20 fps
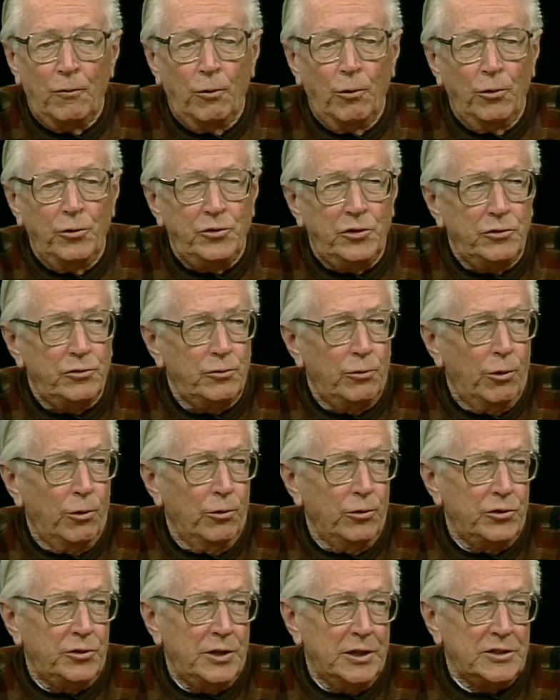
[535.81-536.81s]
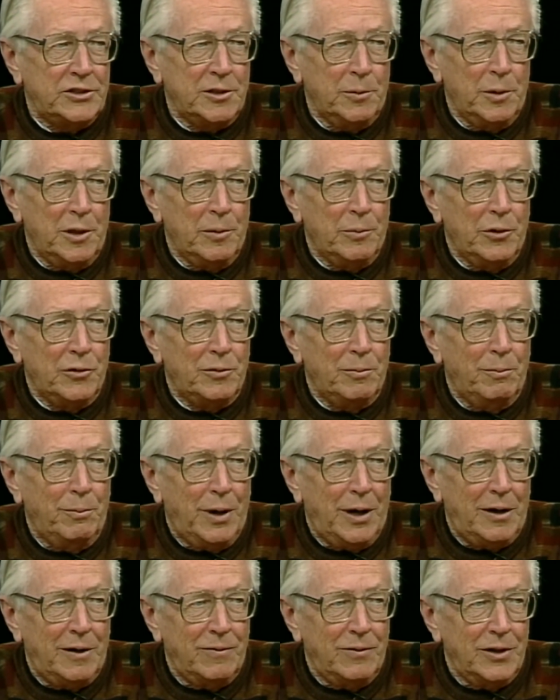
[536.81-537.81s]
Rose is Rose, does some of the most
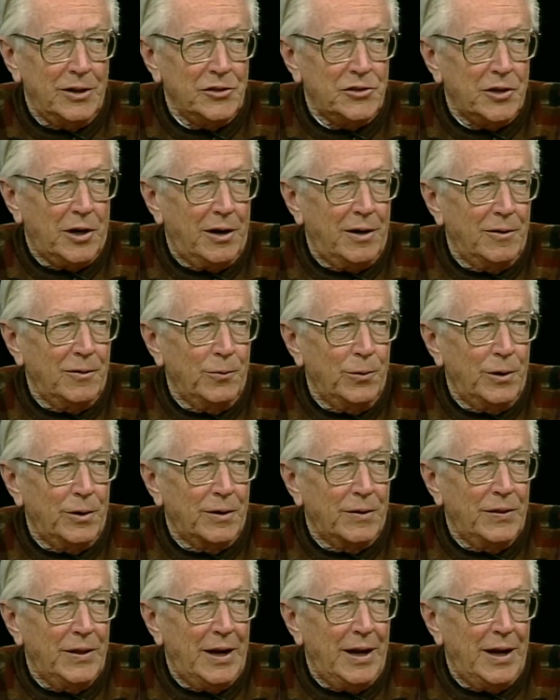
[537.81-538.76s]
marvelous artwork